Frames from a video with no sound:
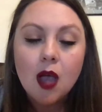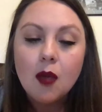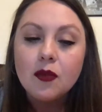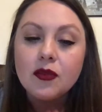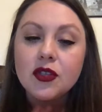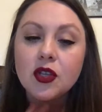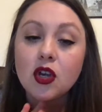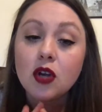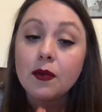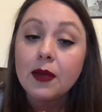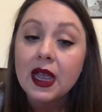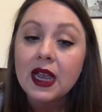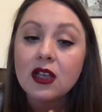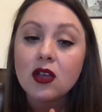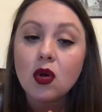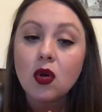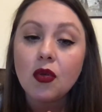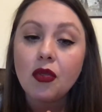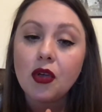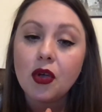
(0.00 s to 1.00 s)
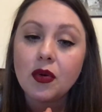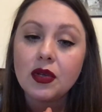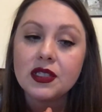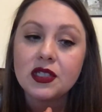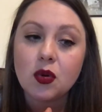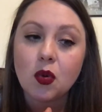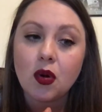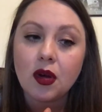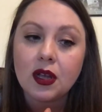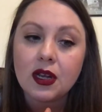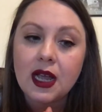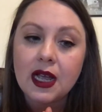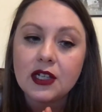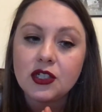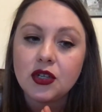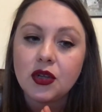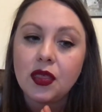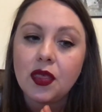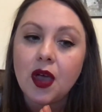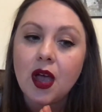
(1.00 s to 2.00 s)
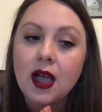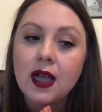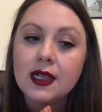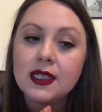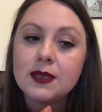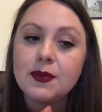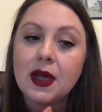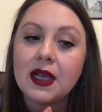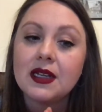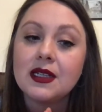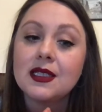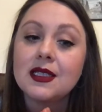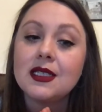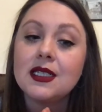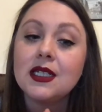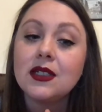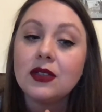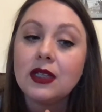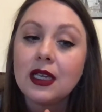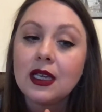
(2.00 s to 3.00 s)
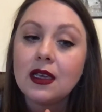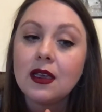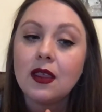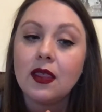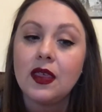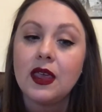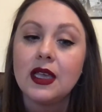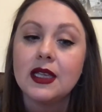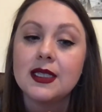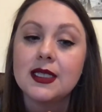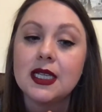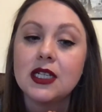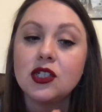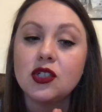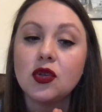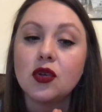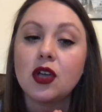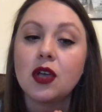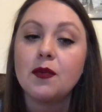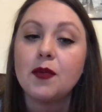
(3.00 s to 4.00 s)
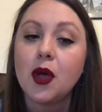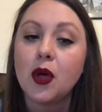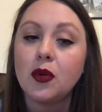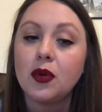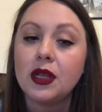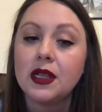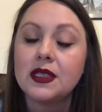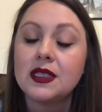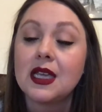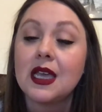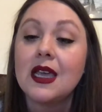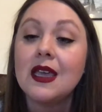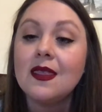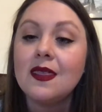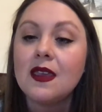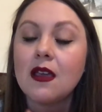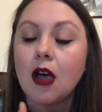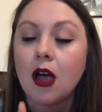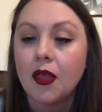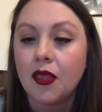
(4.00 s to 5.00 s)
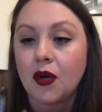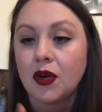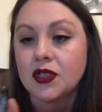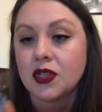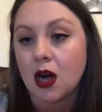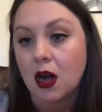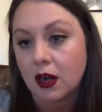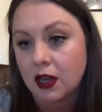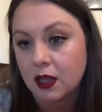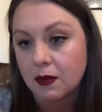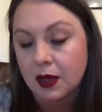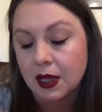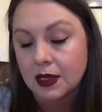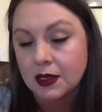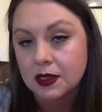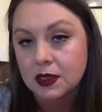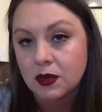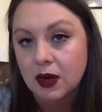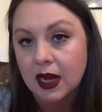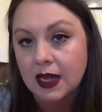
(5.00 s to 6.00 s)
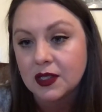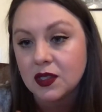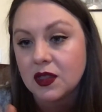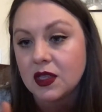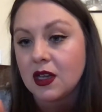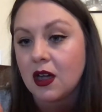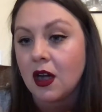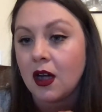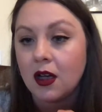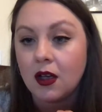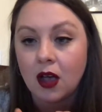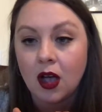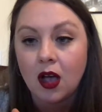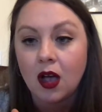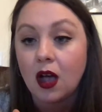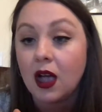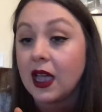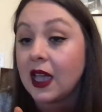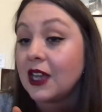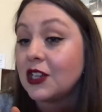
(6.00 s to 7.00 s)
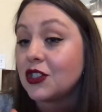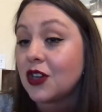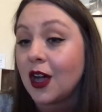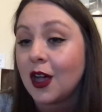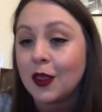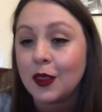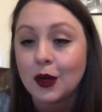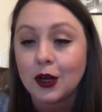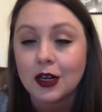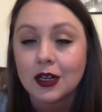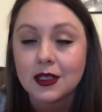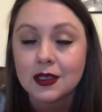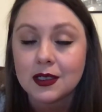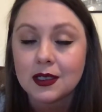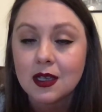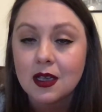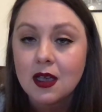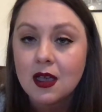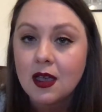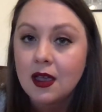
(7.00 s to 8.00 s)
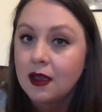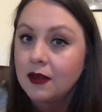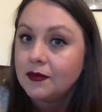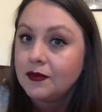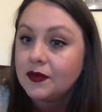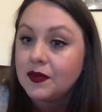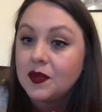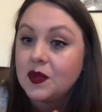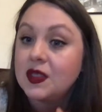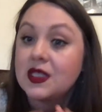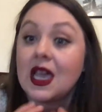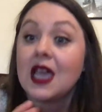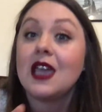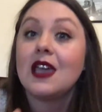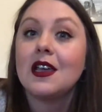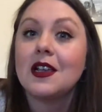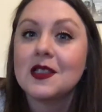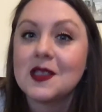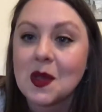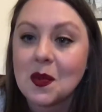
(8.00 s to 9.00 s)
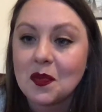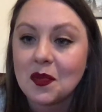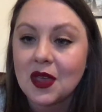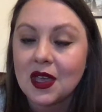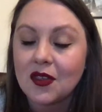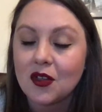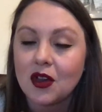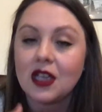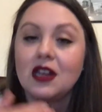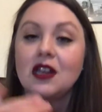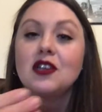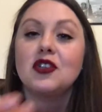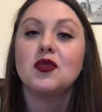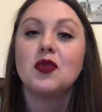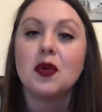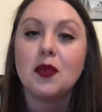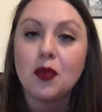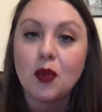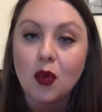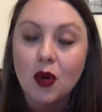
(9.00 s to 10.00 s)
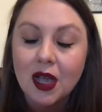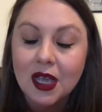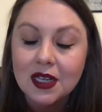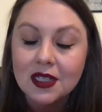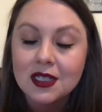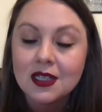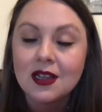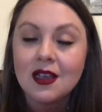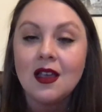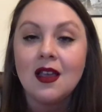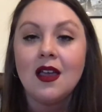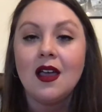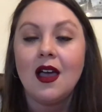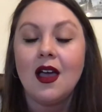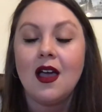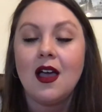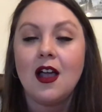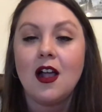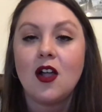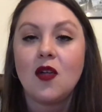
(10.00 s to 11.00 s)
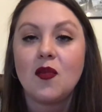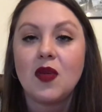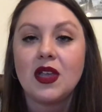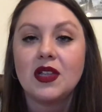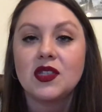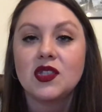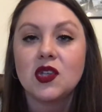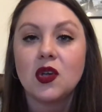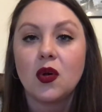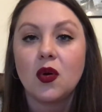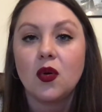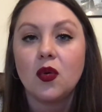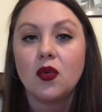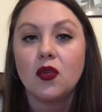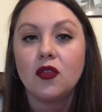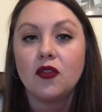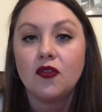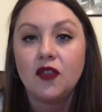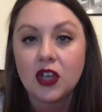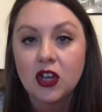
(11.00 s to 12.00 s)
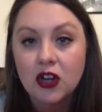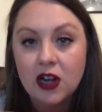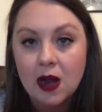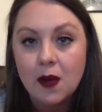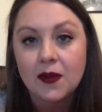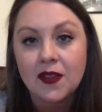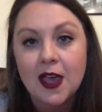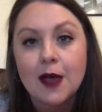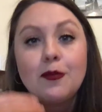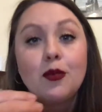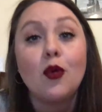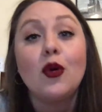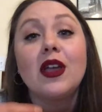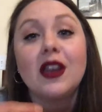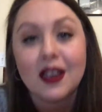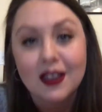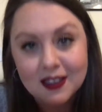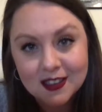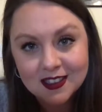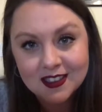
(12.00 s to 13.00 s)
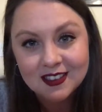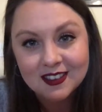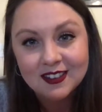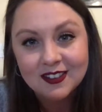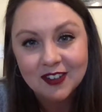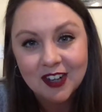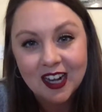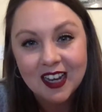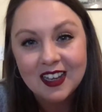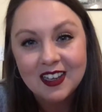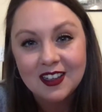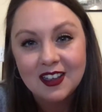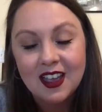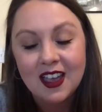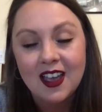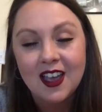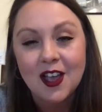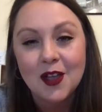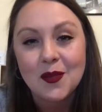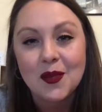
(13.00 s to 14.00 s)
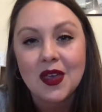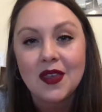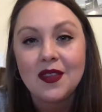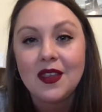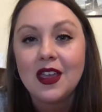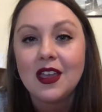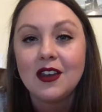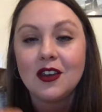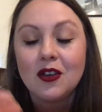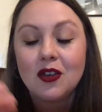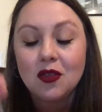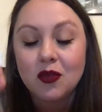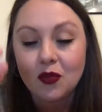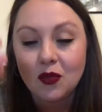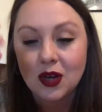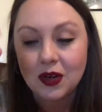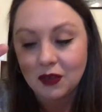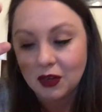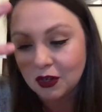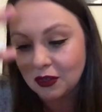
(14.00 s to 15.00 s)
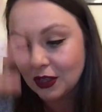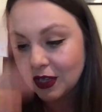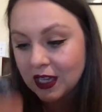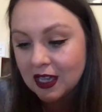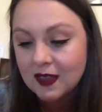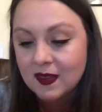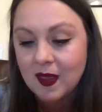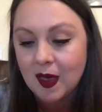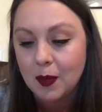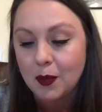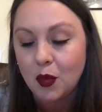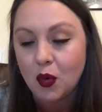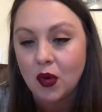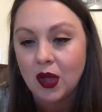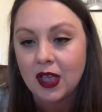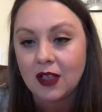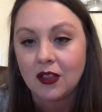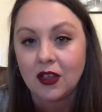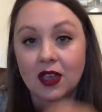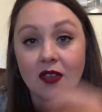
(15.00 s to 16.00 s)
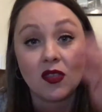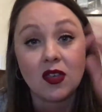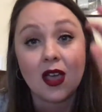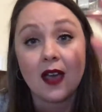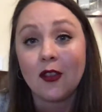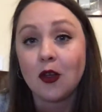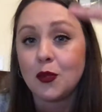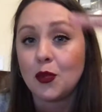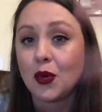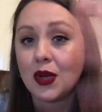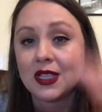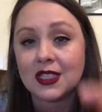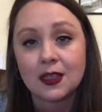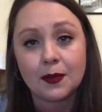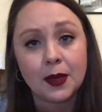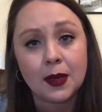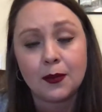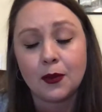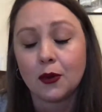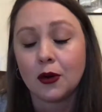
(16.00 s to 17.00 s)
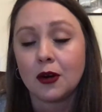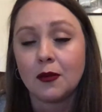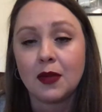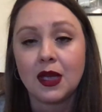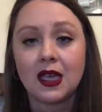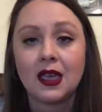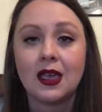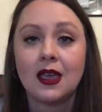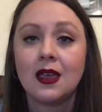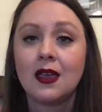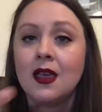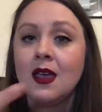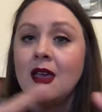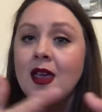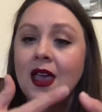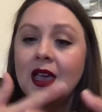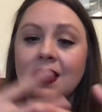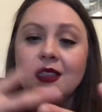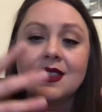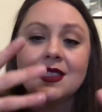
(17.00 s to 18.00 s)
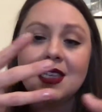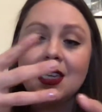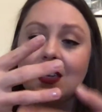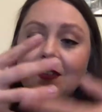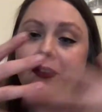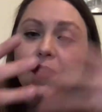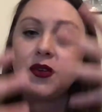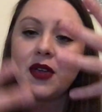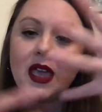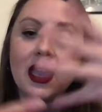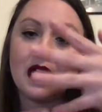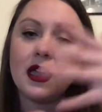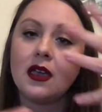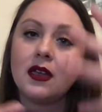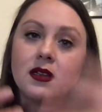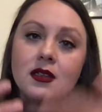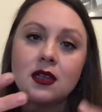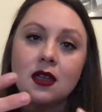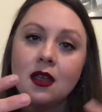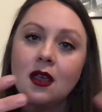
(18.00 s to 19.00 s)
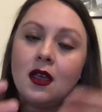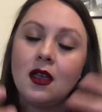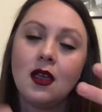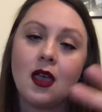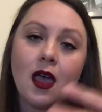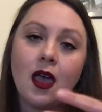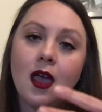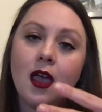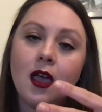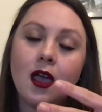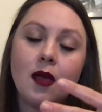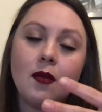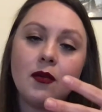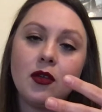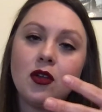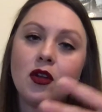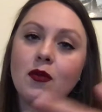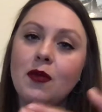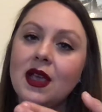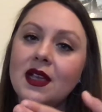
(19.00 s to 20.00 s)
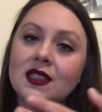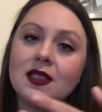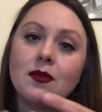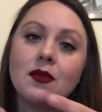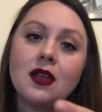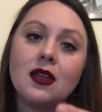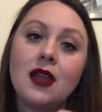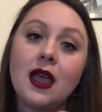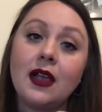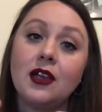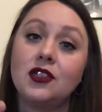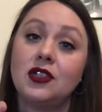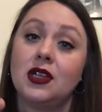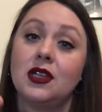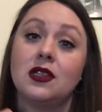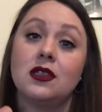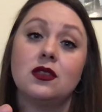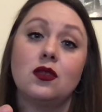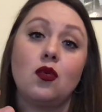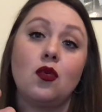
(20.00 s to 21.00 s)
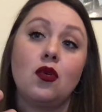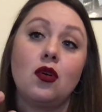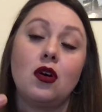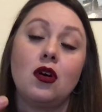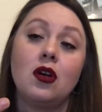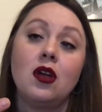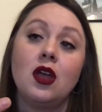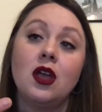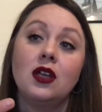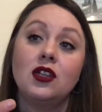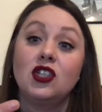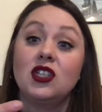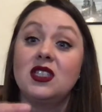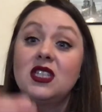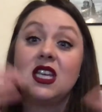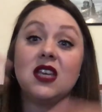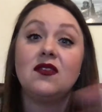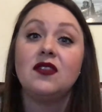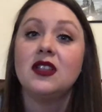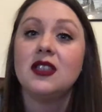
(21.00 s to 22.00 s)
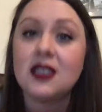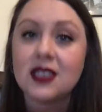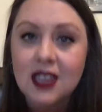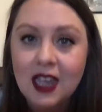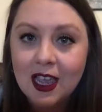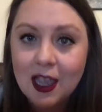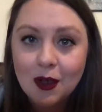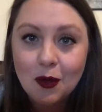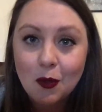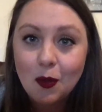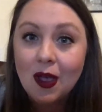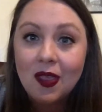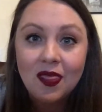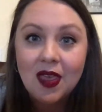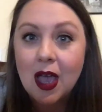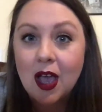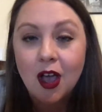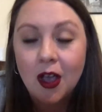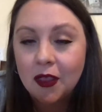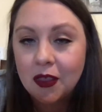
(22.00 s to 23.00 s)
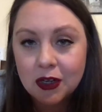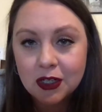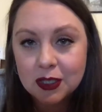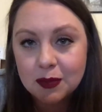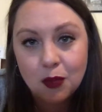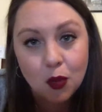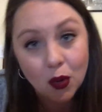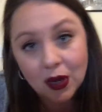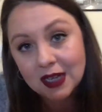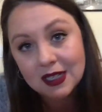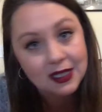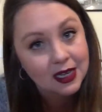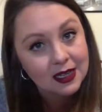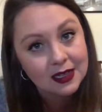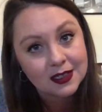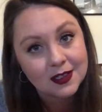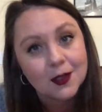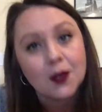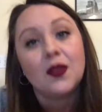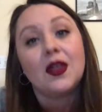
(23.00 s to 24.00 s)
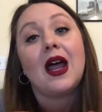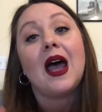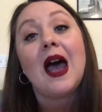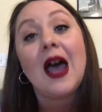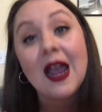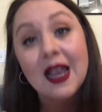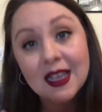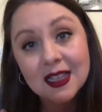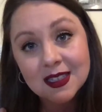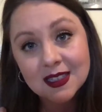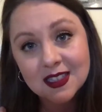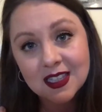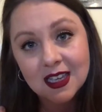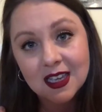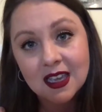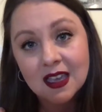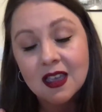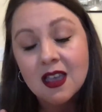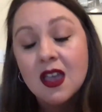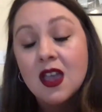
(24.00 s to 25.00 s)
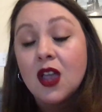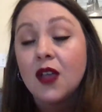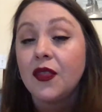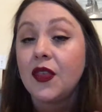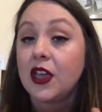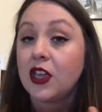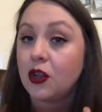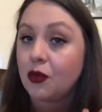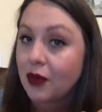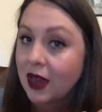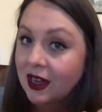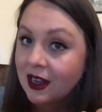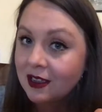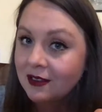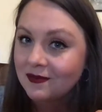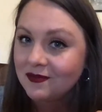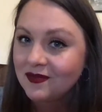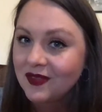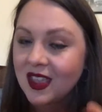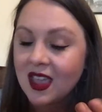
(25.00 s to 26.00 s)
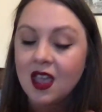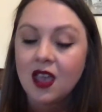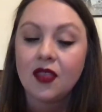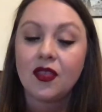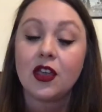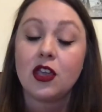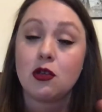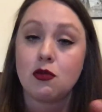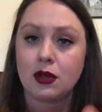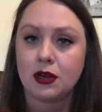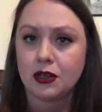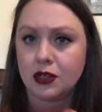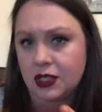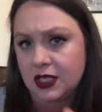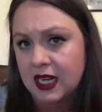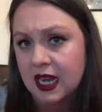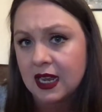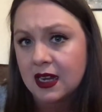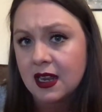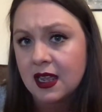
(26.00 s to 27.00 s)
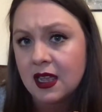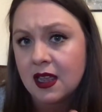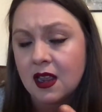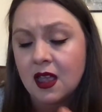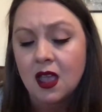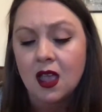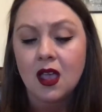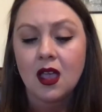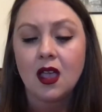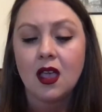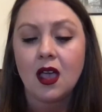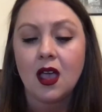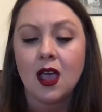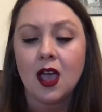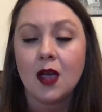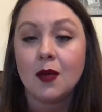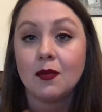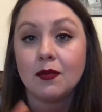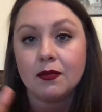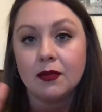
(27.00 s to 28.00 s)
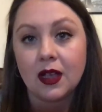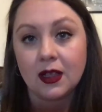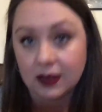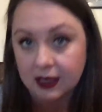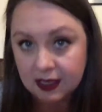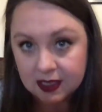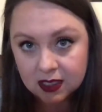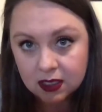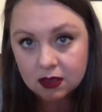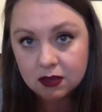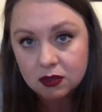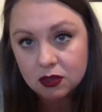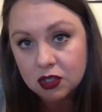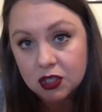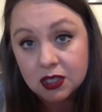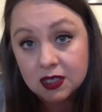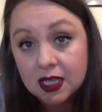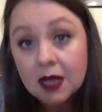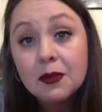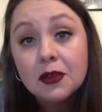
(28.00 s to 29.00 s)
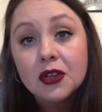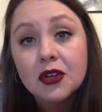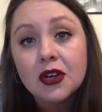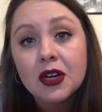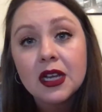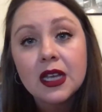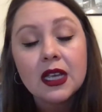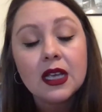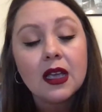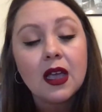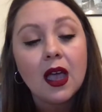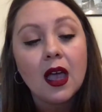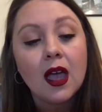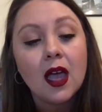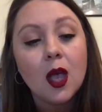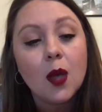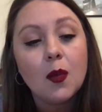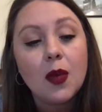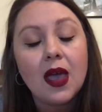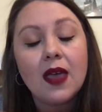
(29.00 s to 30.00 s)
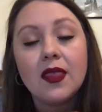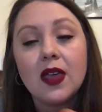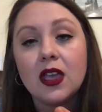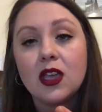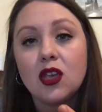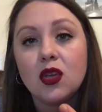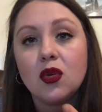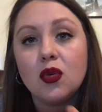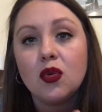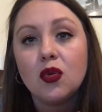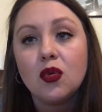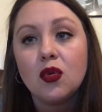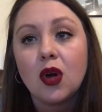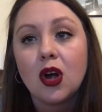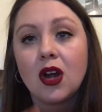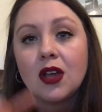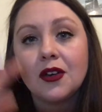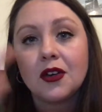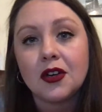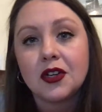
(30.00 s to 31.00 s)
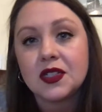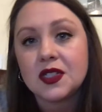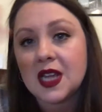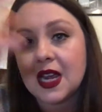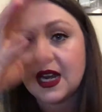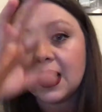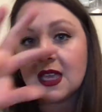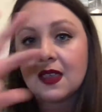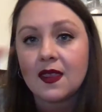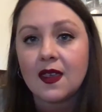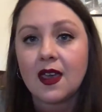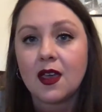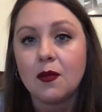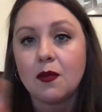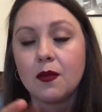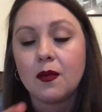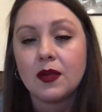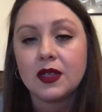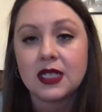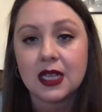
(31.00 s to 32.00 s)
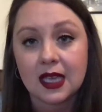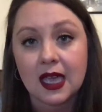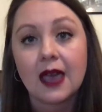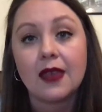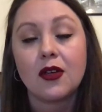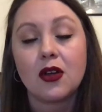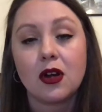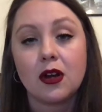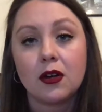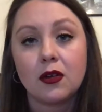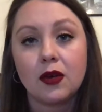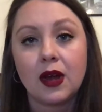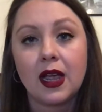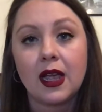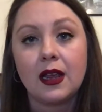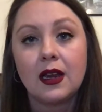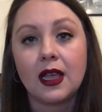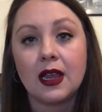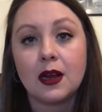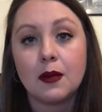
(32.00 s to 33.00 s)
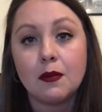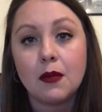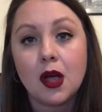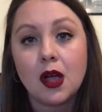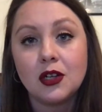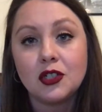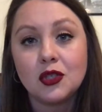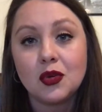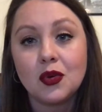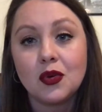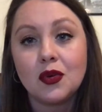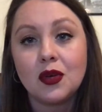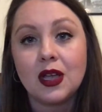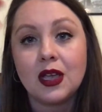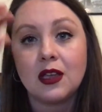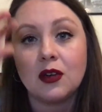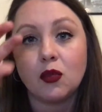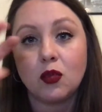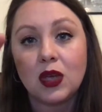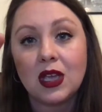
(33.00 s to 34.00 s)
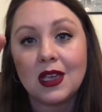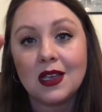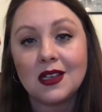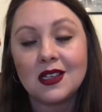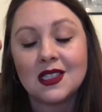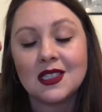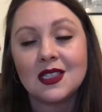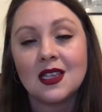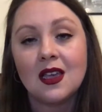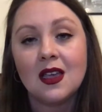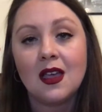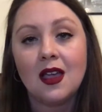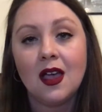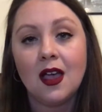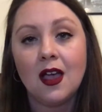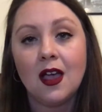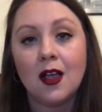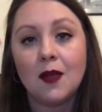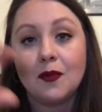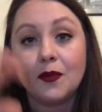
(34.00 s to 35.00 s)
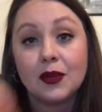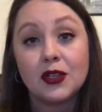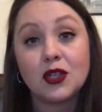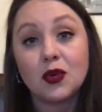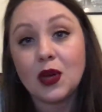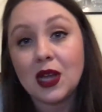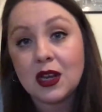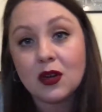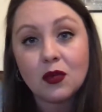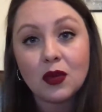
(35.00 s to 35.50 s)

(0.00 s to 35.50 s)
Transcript: So your main goal, though, is to organize your thoughts by distilling the essential components in the author's arguments, right? So each author is saying something, they're getting to a point. And so figure out what that point is, right? And then whenever you're looking at that point, look at the other points that people are making and see if you can't, make some connections, or just even say what that author's point is so that I can see that you read it, that you understand it, at least to some degree, and that you are understanding them together, right? In a module, in weeks, between